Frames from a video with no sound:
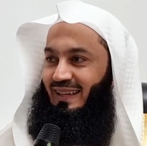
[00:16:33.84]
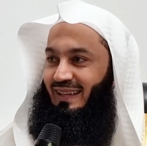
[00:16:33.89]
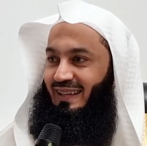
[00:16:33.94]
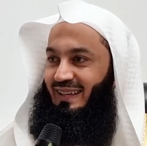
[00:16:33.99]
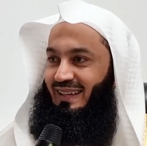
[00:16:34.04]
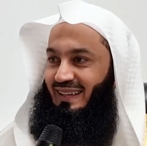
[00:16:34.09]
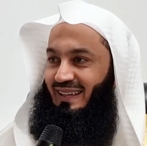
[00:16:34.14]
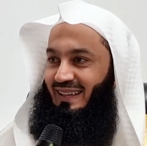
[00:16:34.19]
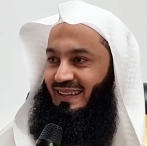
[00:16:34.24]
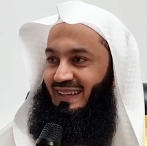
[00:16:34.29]

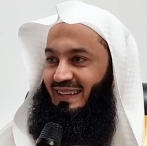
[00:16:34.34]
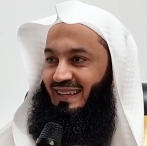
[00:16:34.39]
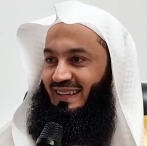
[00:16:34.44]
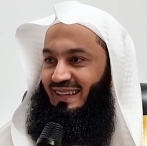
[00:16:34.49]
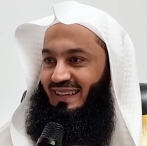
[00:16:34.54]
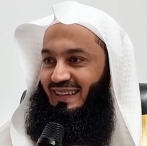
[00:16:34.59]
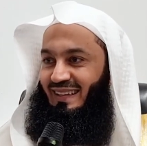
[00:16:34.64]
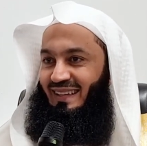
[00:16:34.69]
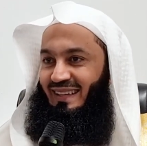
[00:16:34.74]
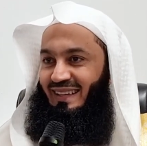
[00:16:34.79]

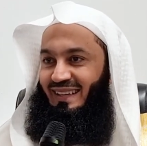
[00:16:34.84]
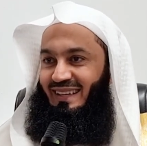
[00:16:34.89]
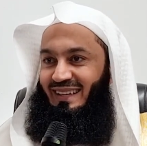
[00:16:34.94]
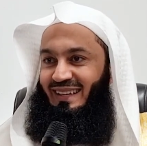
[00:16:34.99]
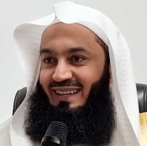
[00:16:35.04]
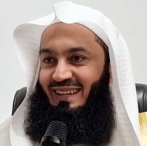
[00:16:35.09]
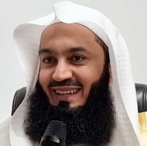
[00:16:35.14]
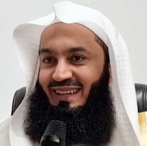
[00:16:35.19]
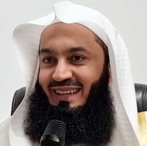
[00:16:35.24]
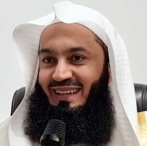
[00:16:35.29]

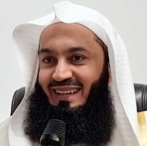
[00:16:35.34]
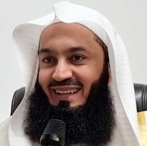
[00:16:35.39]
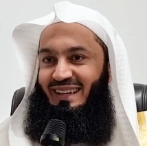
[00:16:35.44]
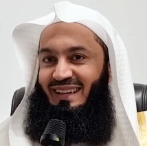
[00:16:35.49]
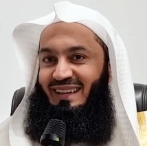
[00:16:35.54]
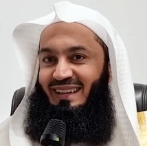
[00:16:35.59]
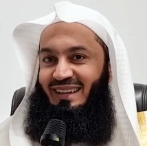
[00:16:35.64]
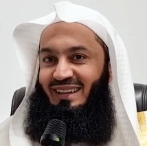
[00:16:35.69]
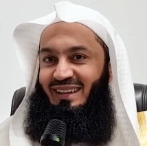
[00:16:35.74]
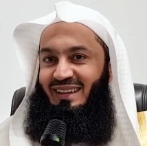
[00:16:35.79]

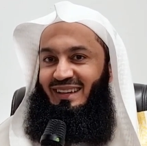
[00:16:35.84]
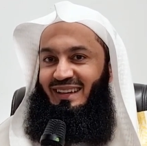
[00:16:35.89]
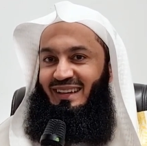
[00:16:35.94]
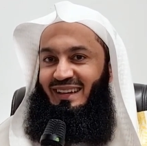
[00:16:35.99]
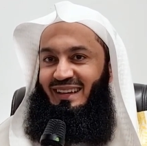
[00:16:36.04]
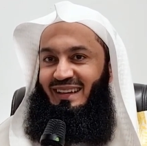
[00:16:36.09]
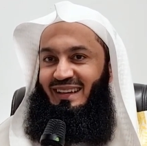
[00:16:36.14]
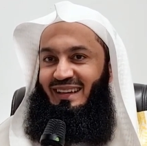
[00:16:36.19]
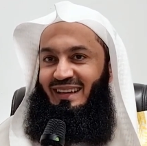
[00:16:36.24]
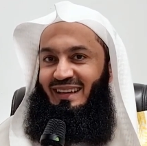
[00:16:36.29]

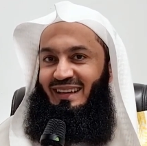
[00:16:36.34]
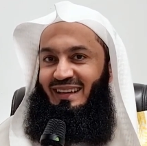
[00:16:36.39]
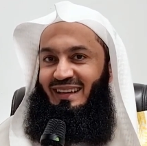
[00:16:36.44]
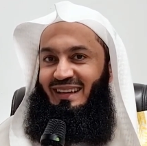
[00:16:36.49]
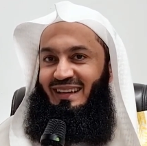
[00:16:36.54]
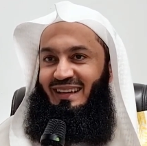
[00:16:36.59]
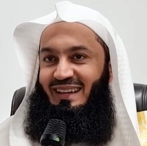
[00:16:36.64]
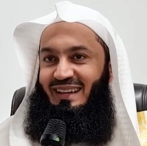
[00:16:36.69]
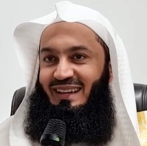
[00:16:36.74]
(silence)